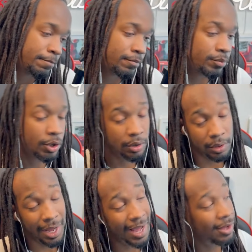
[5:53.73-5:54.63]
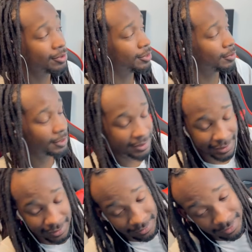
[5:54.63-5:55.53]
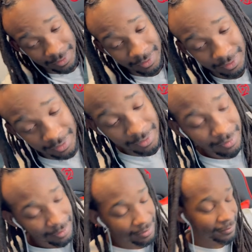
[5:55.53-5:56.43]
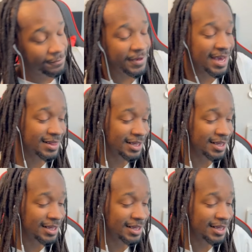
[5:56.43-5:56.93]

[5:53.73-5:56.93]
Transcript: Bro, I don't know. Listen, the fact